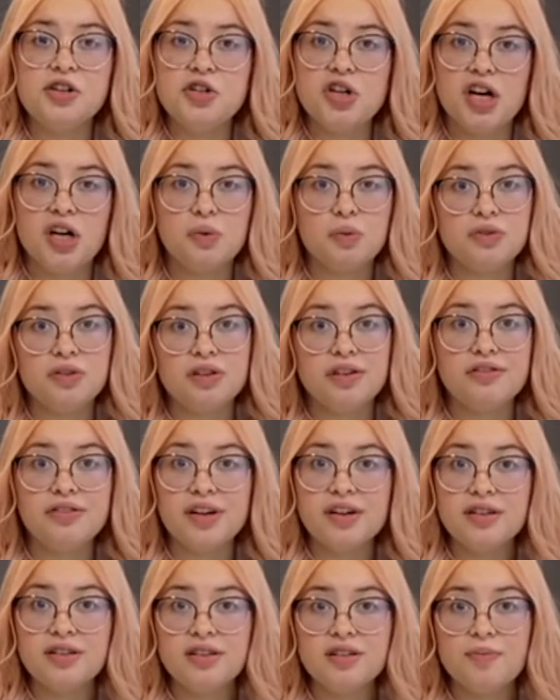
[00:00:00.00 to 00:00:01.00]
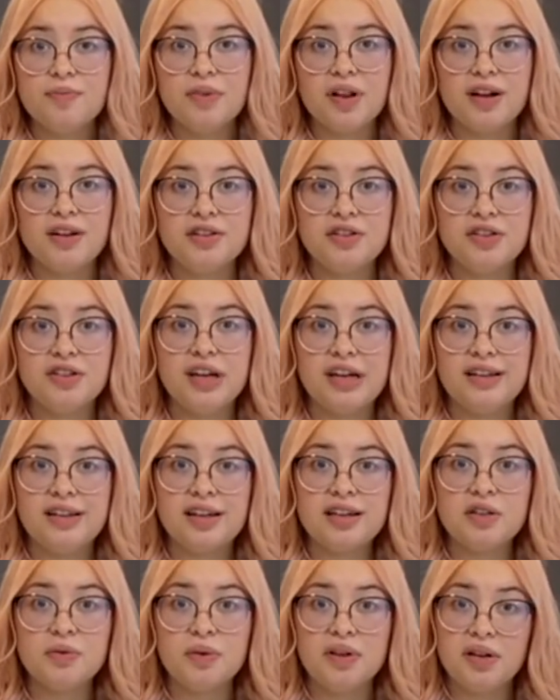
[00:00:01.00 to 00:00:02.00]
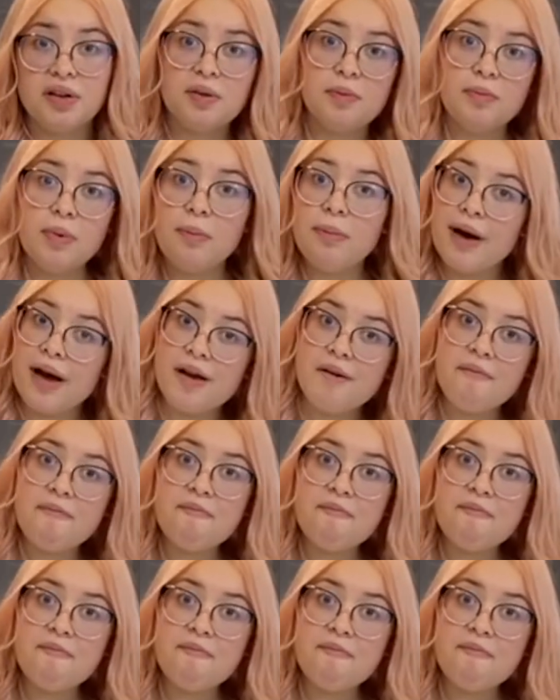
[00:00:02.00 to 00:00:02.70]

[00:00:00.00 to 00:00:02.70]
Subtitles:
share it with your friends. I'll see you again next week. Bye bye.